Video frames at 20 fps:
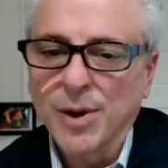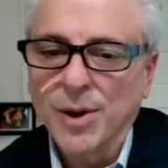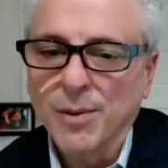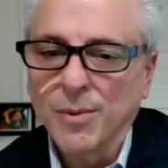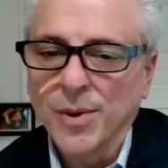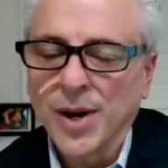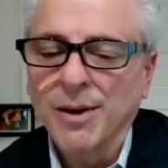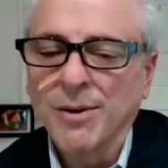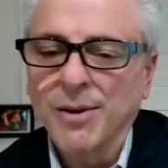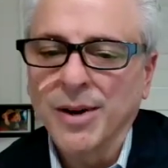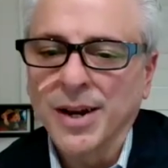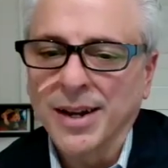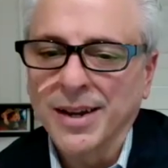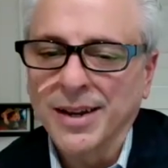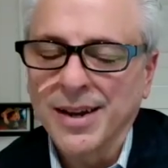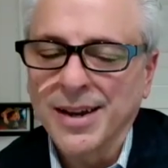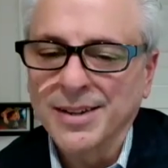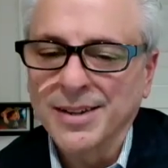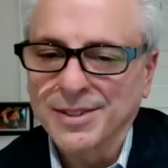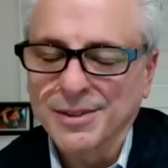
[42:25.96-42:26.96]
about how I
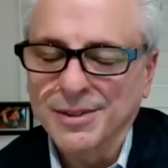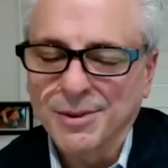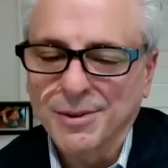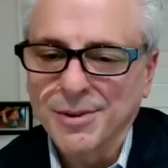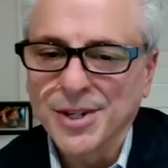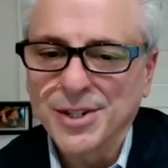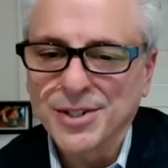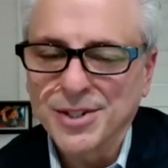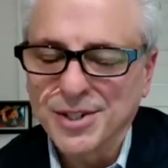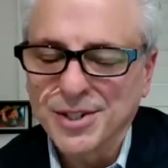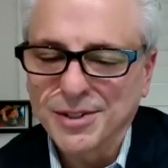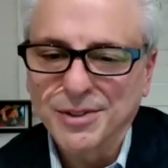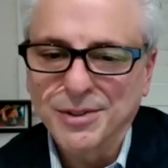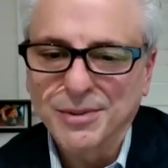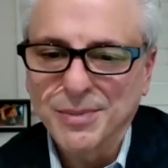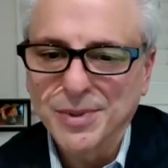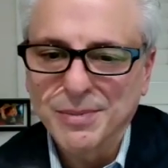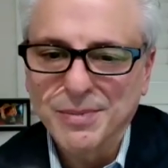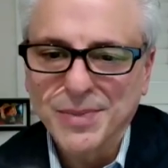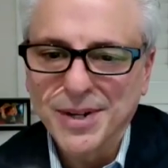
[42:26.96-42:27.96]
can ask a question a
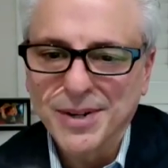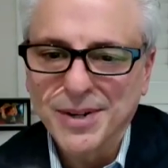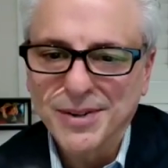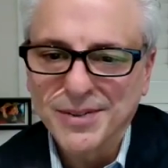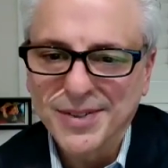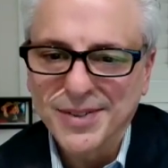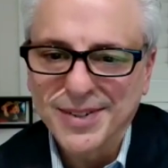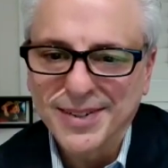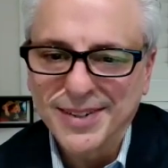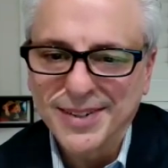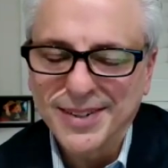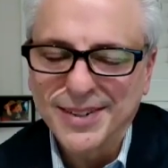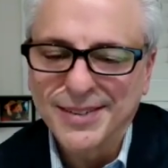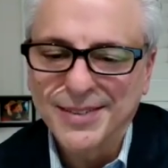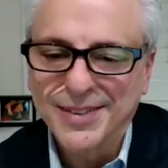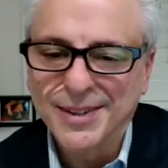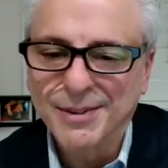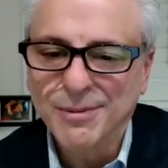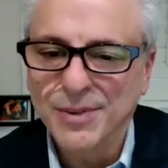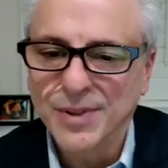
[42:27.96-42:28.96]
little bit better
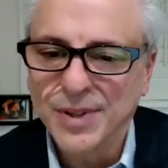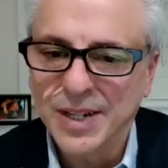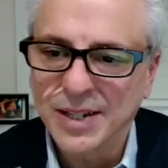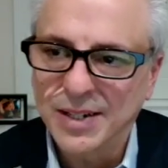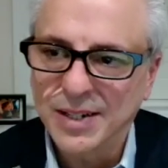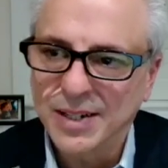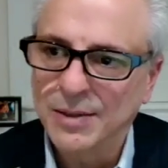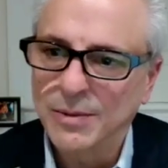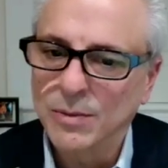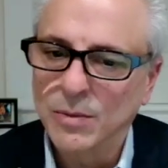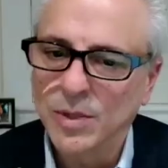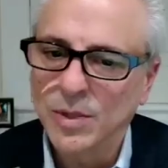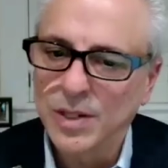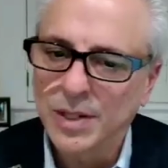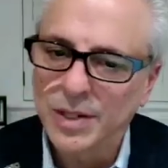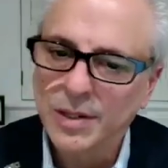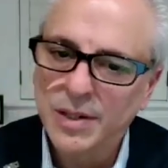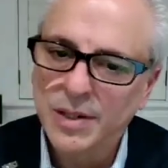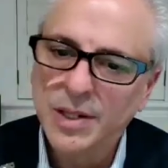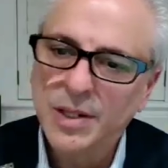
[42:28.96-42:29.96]
that will get to
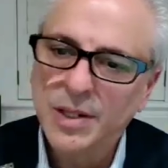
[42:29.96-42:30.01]
what,